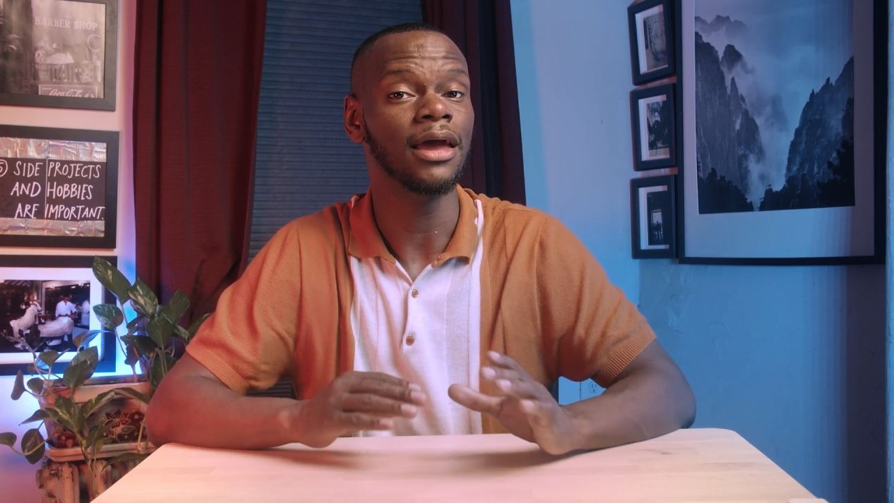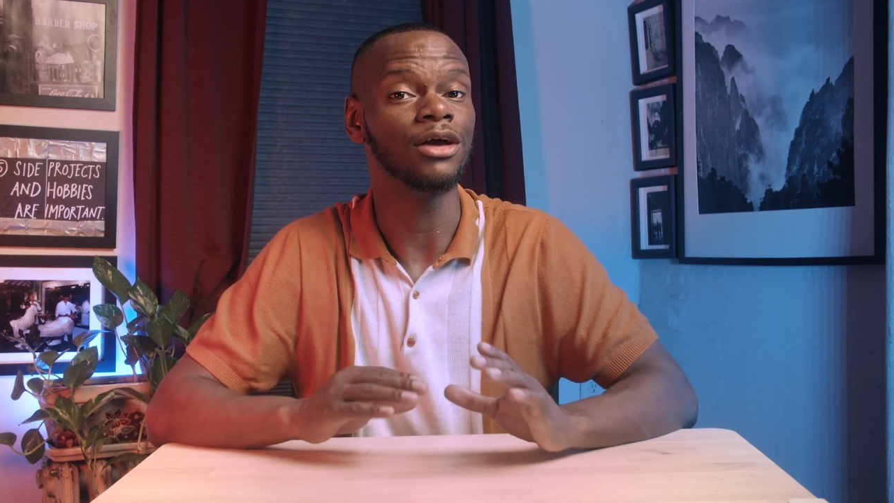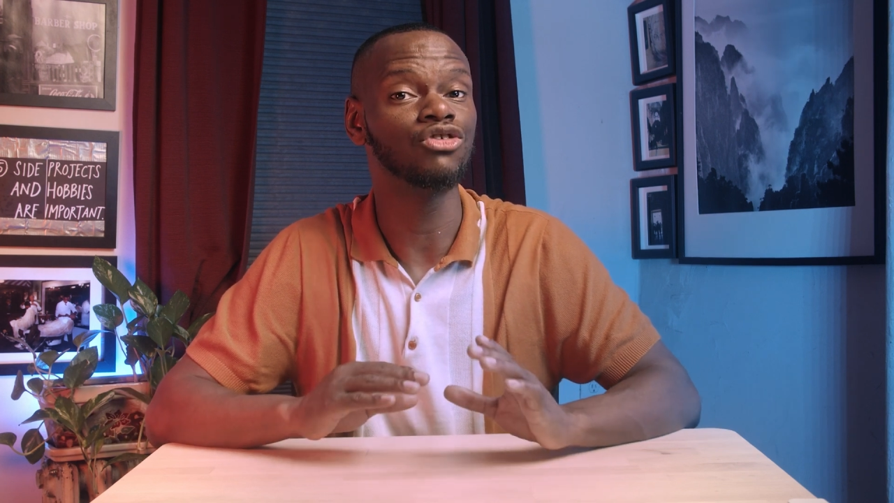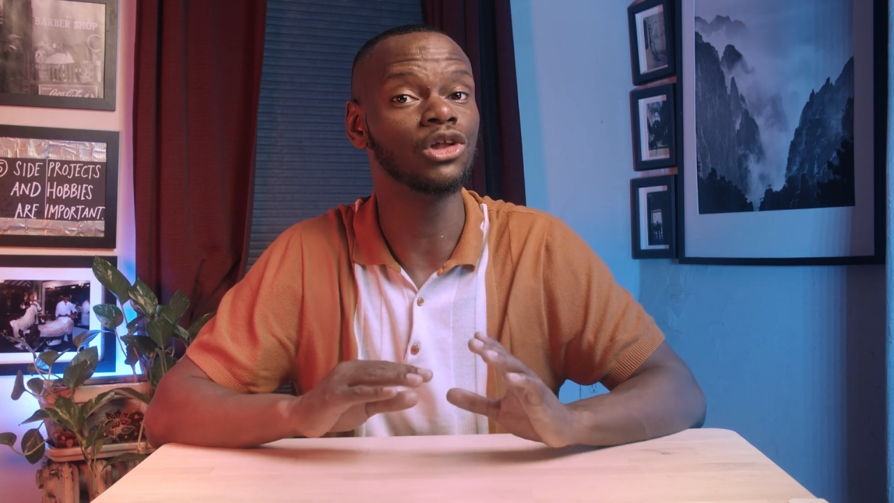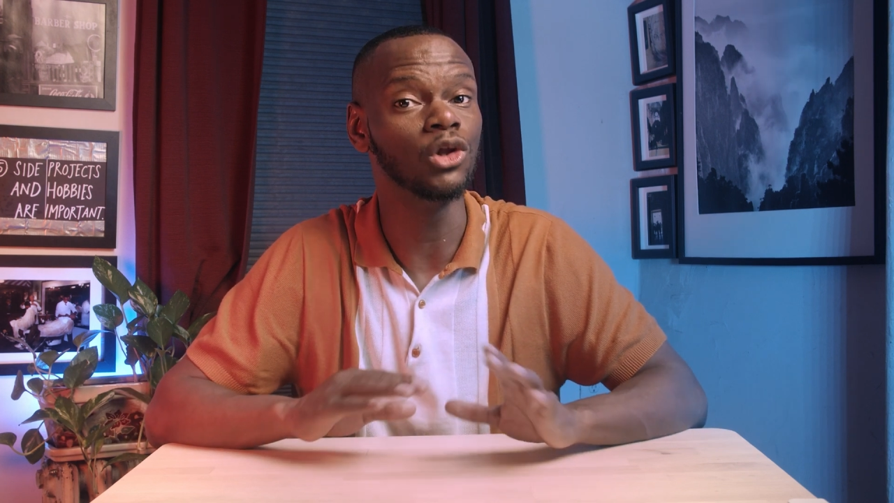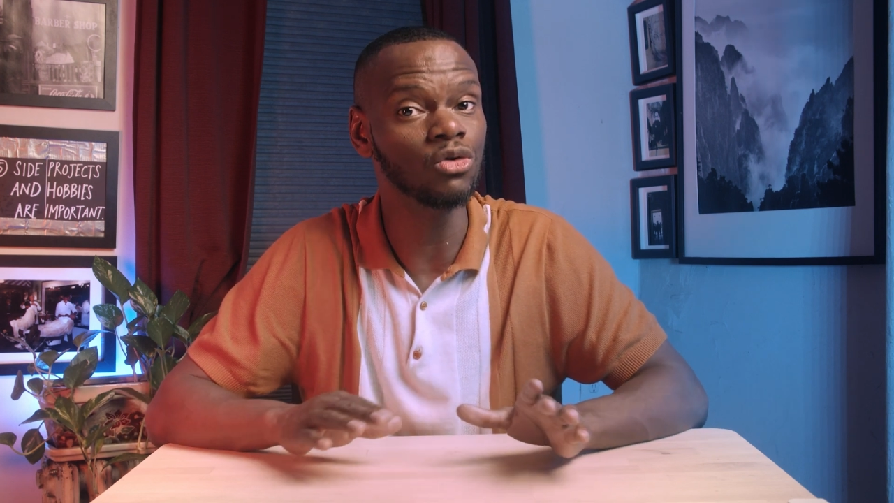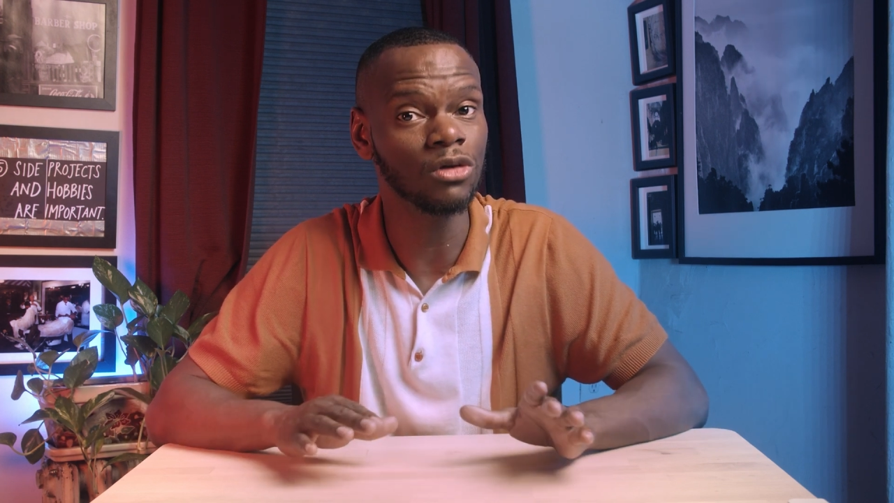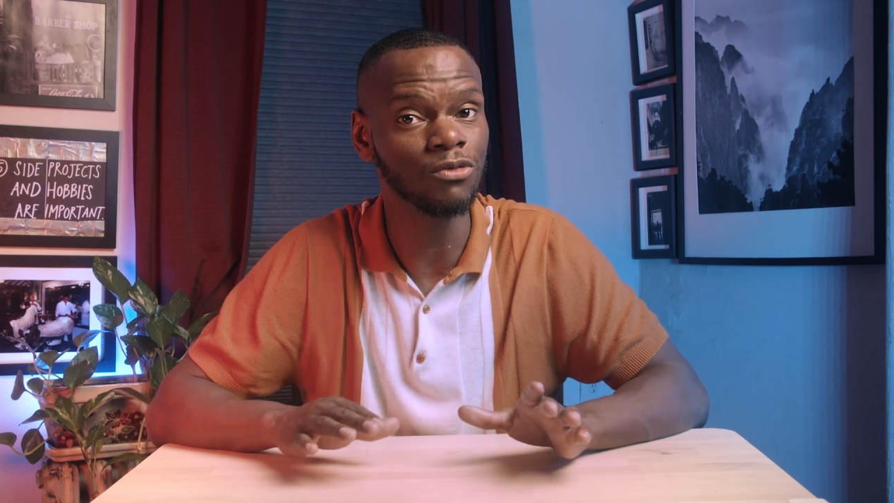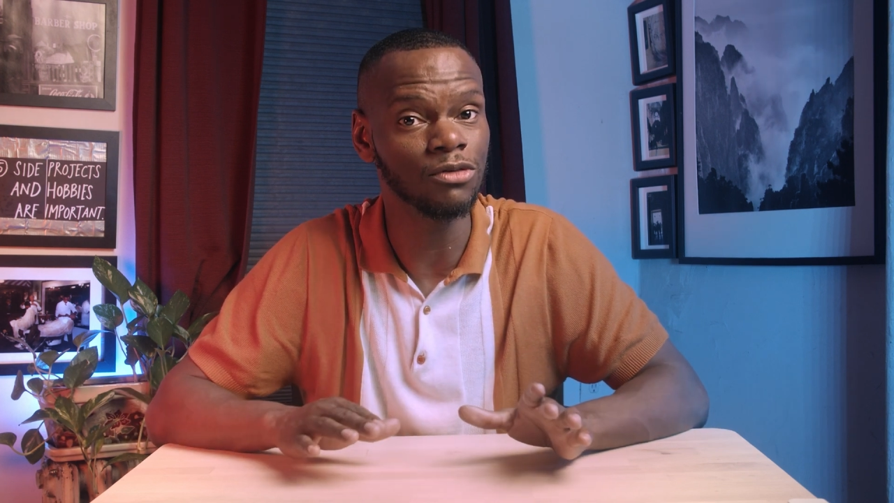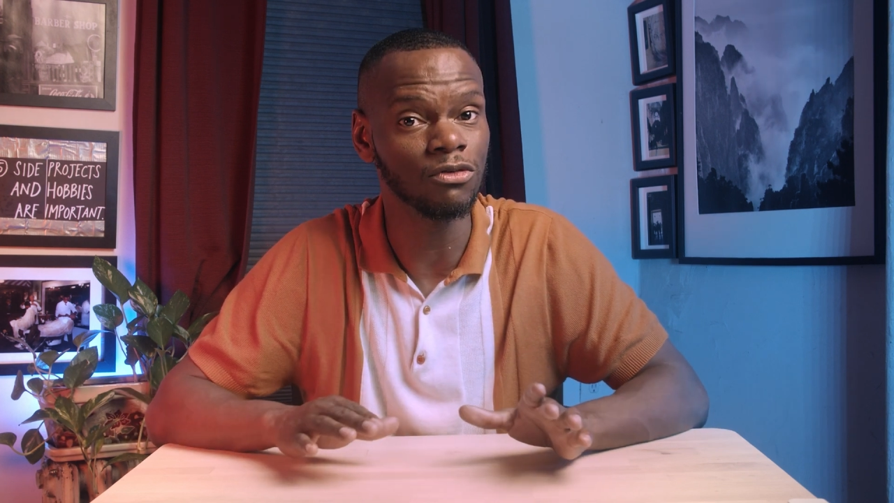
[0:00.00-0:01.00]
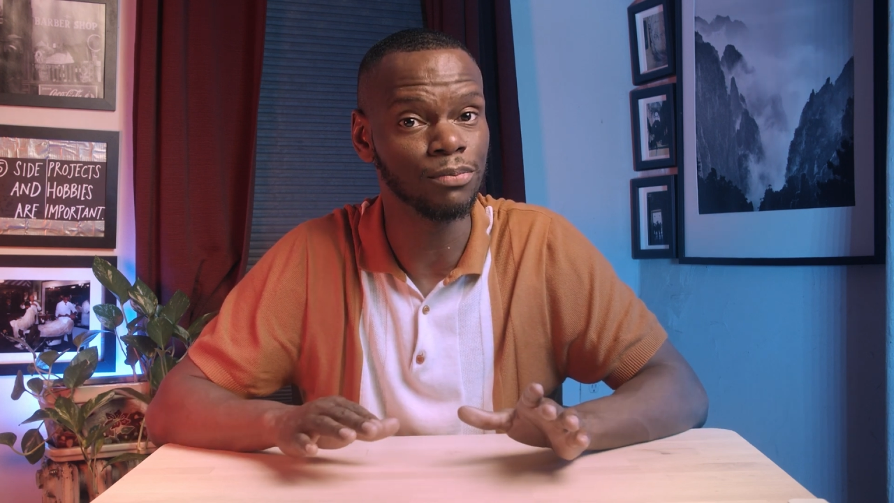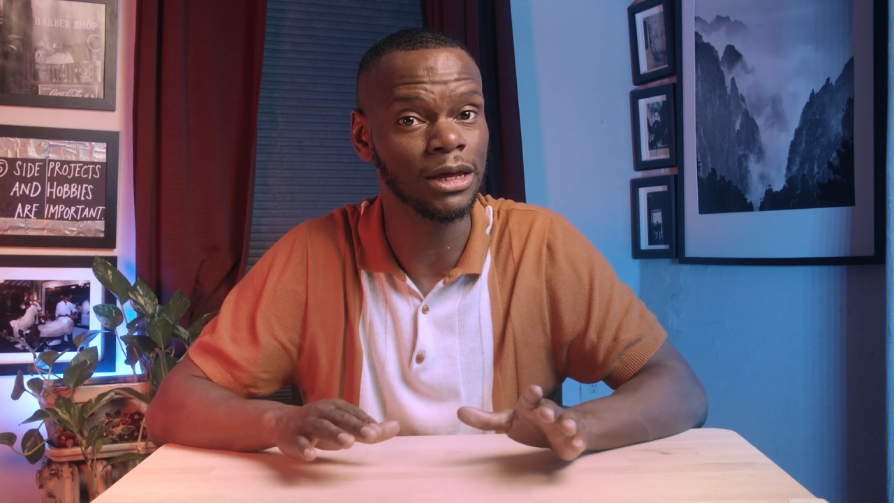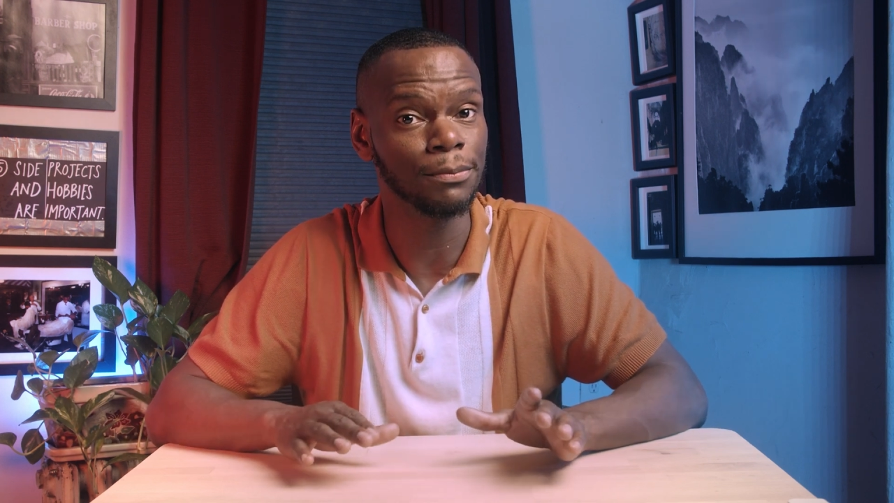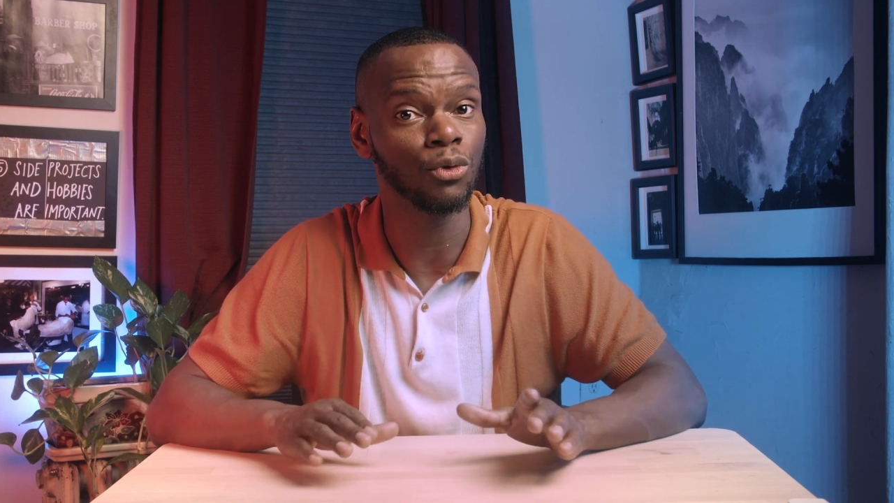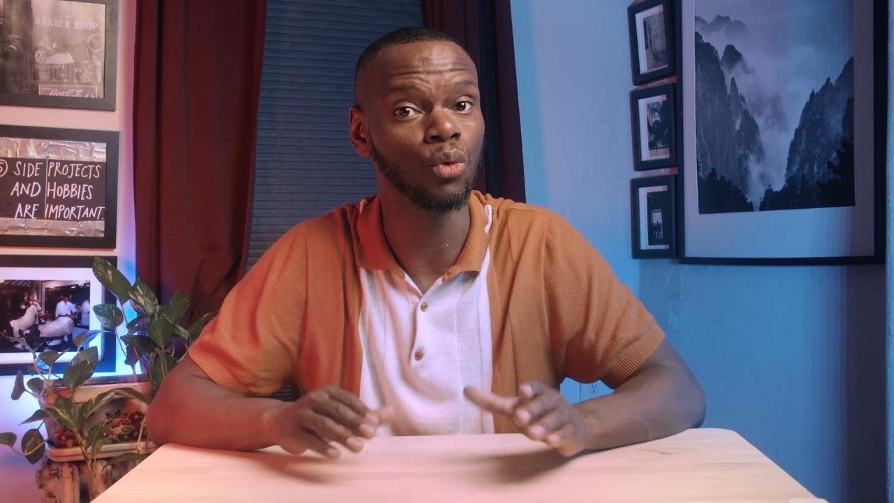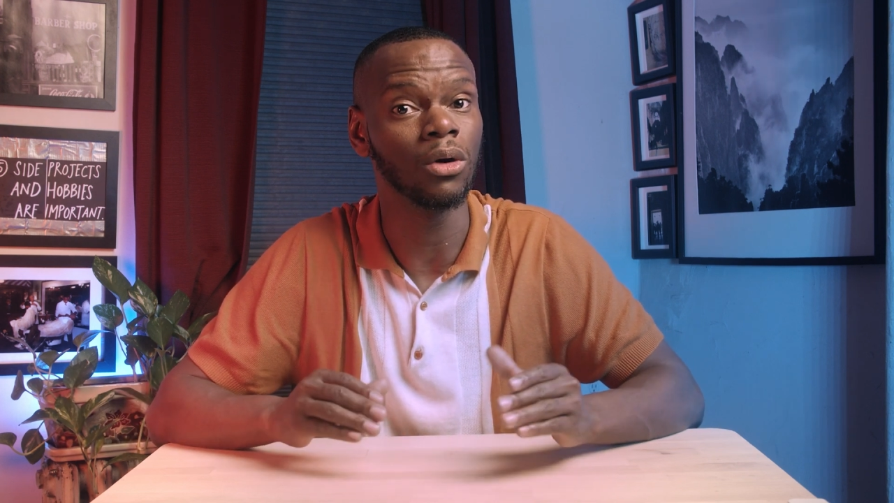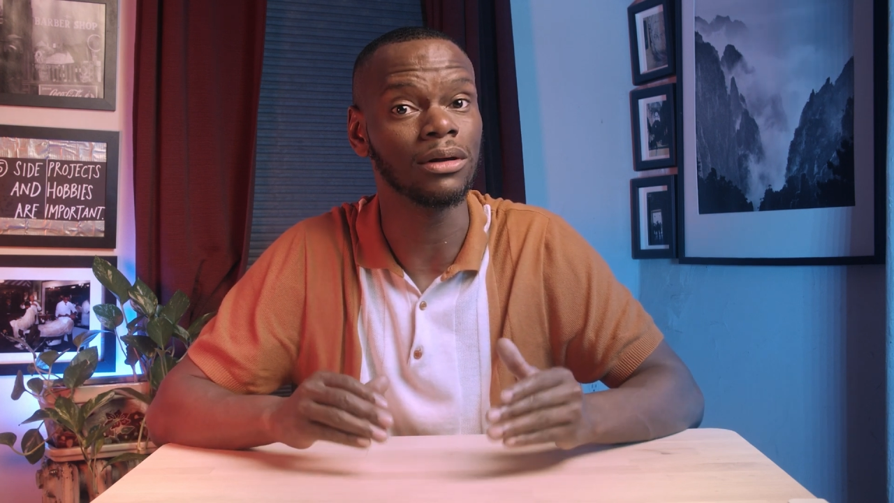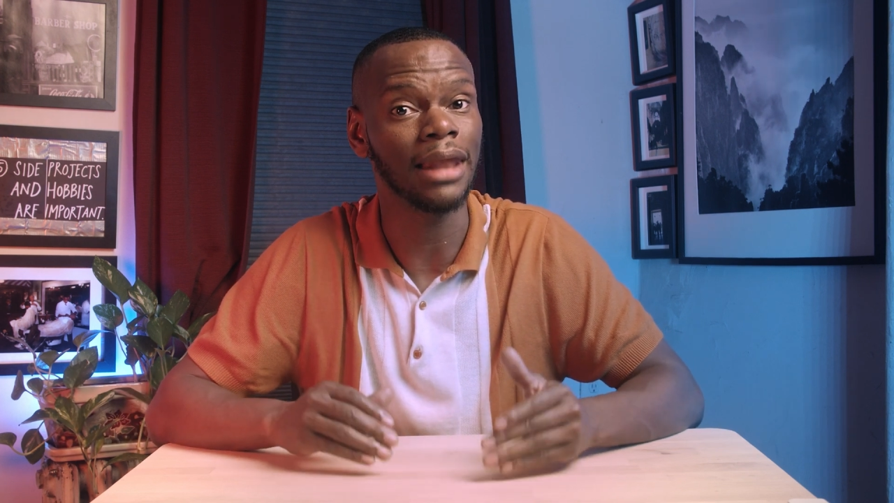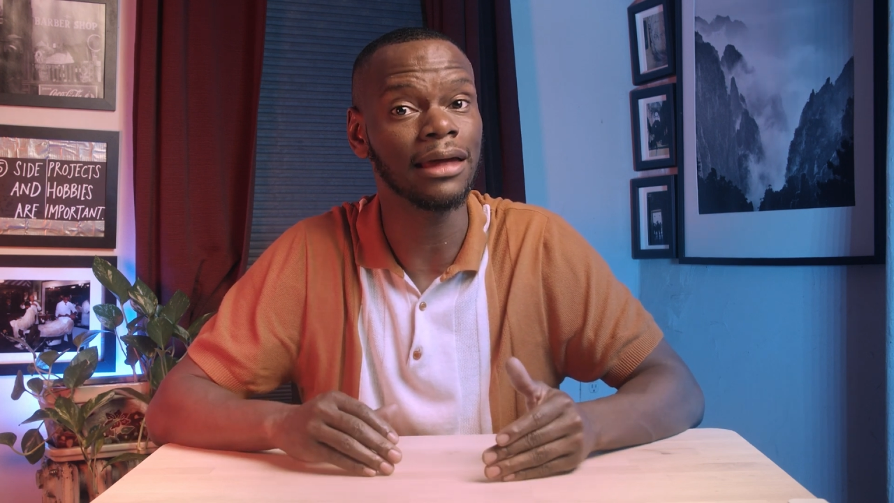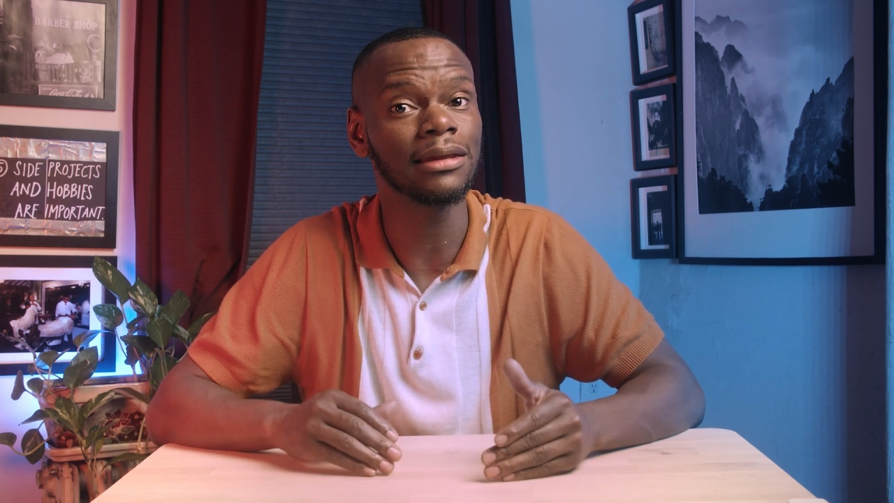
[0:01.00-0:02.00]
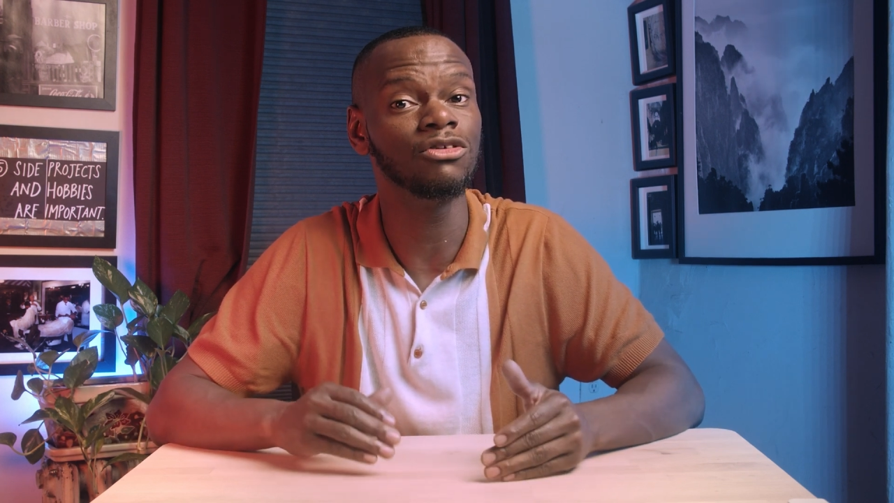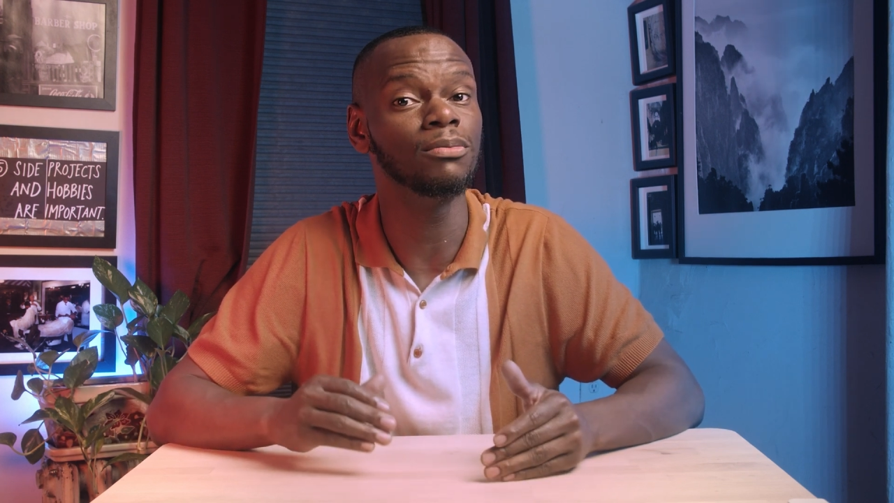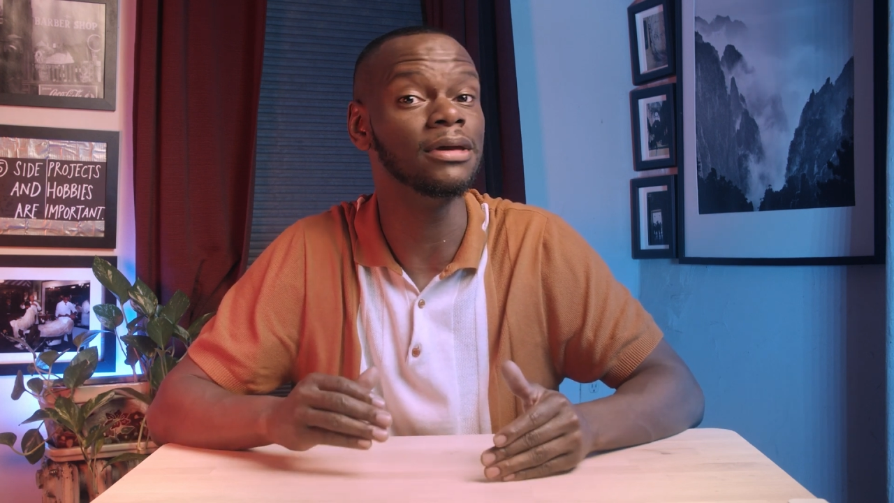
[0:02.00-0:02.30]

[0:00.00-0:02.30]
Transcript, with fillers: exclusively from people who are likely to